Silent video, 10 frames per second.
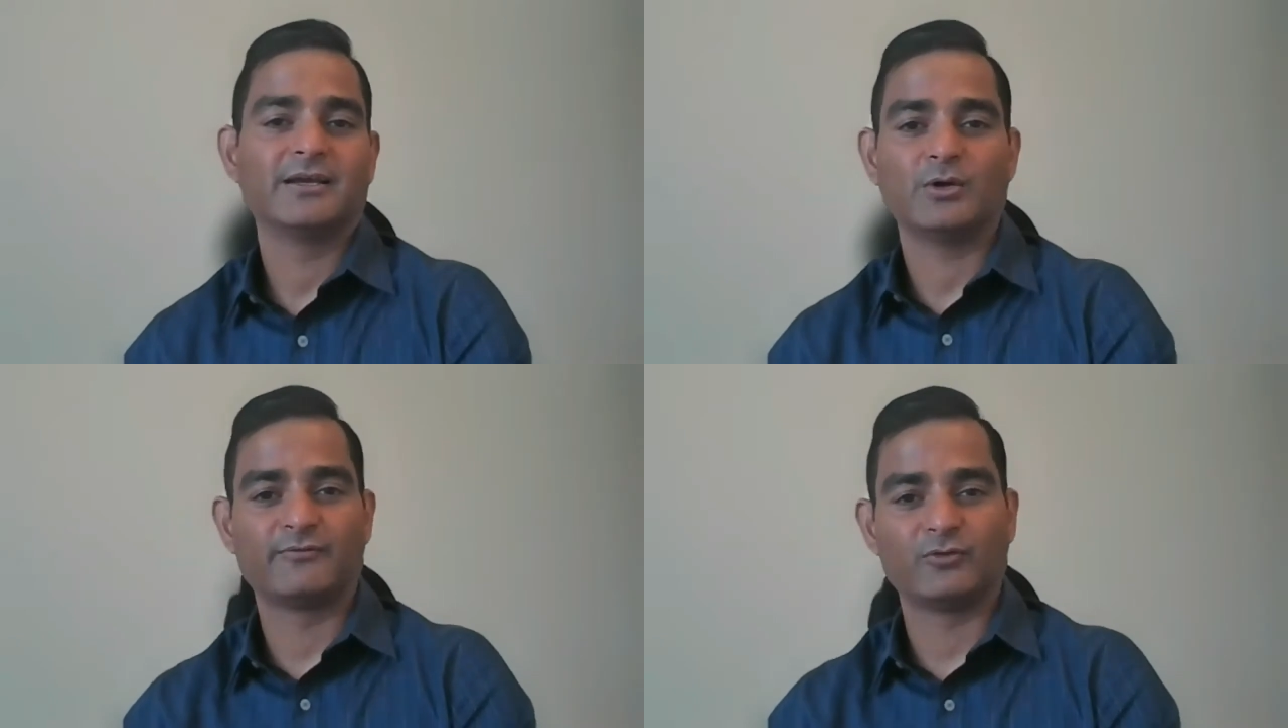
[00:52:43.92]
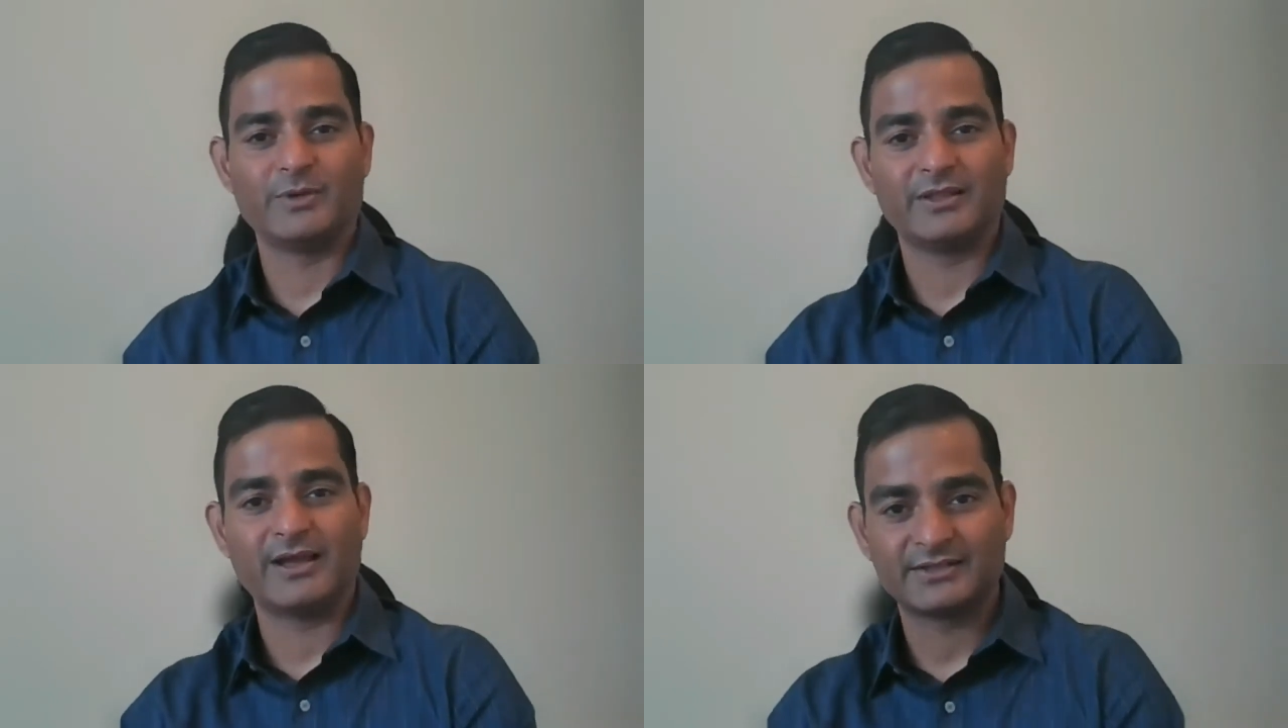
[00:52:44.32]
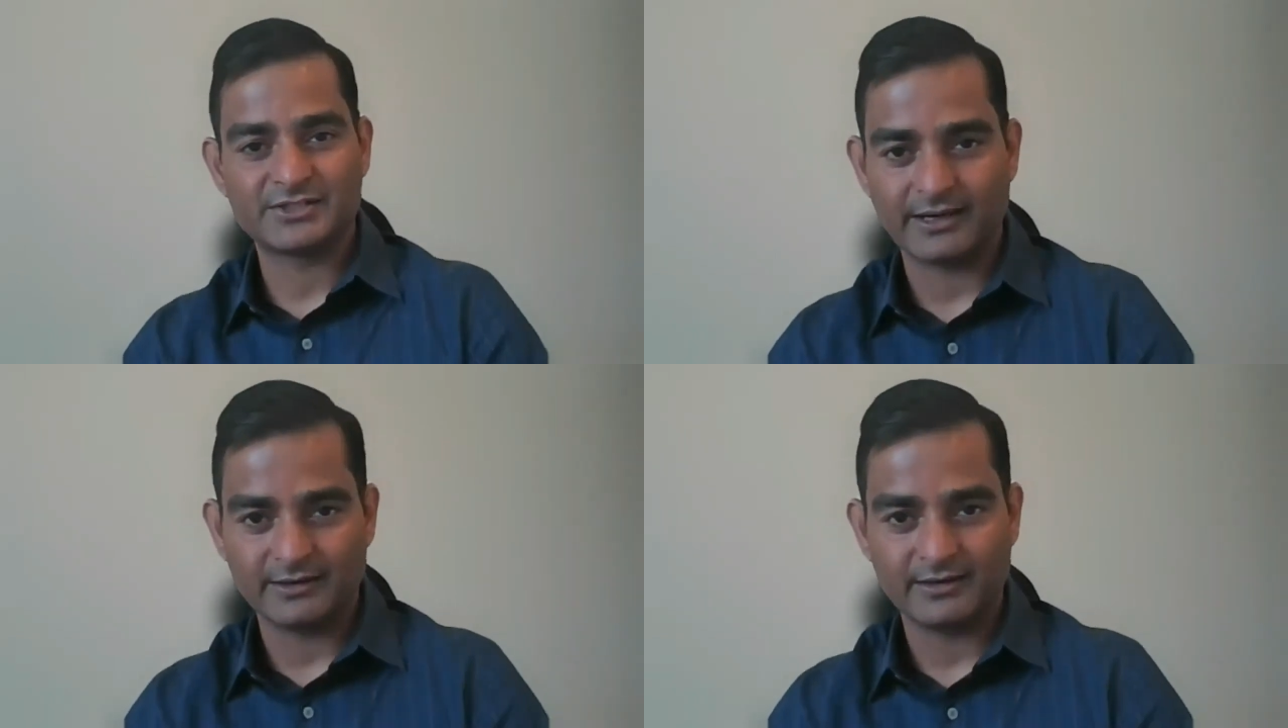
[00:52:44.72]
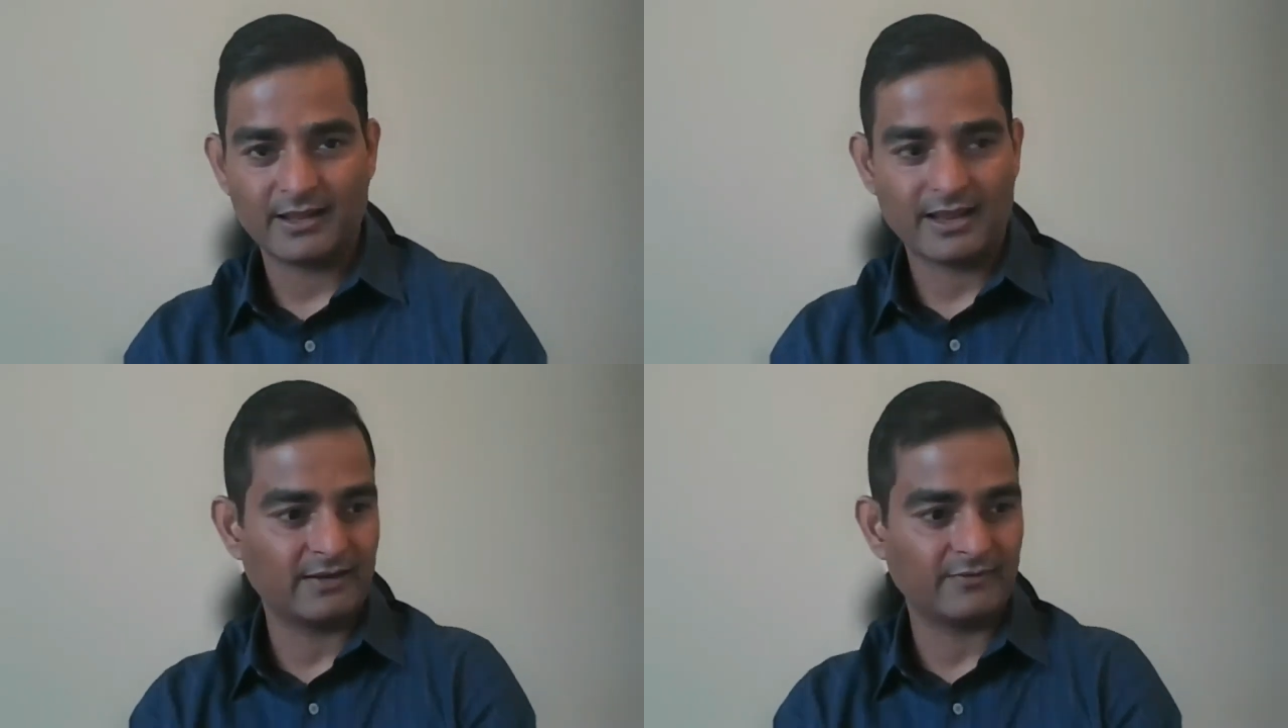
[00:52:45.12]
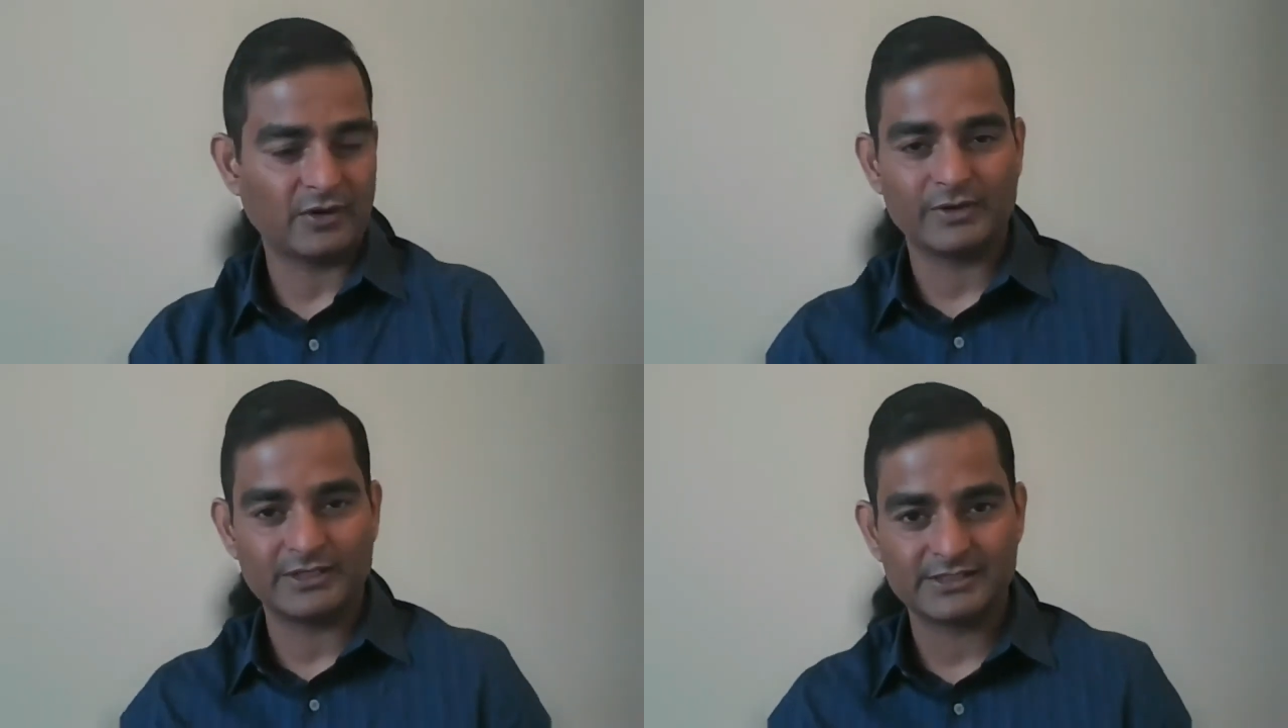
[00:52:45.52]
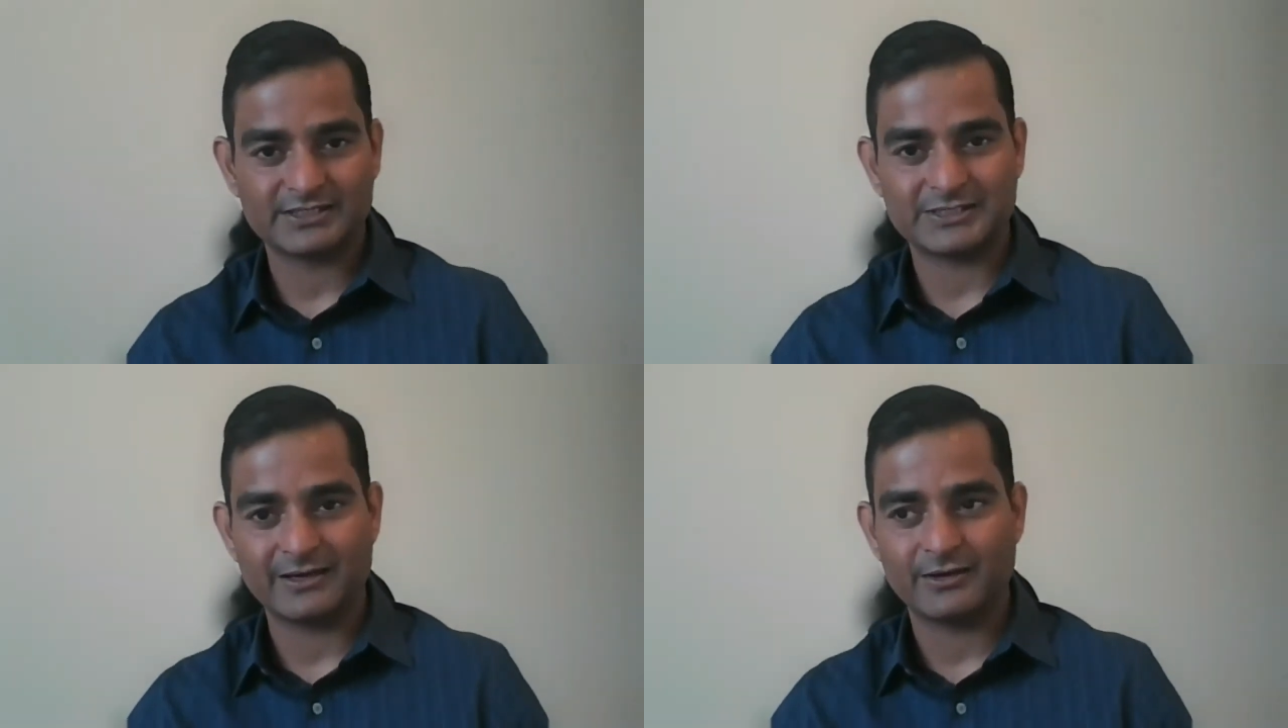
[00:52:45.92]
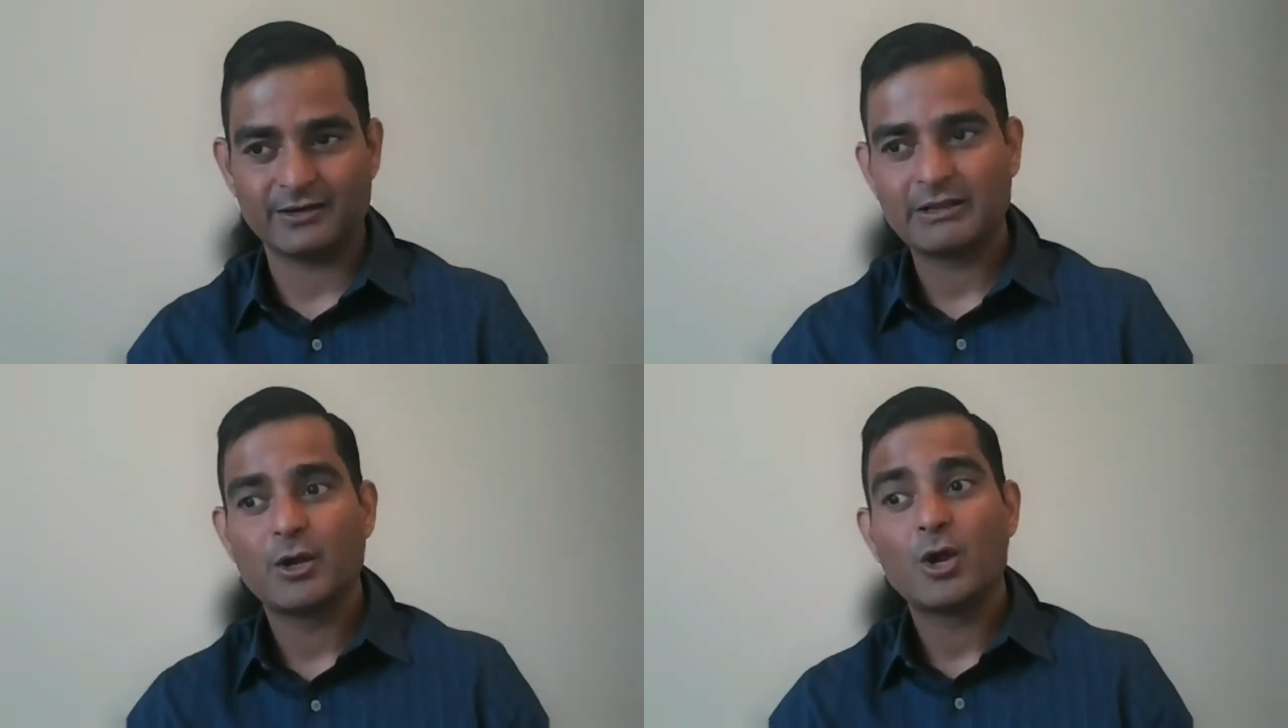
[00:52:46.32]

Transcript: You have to be that standard and everyone is that standard,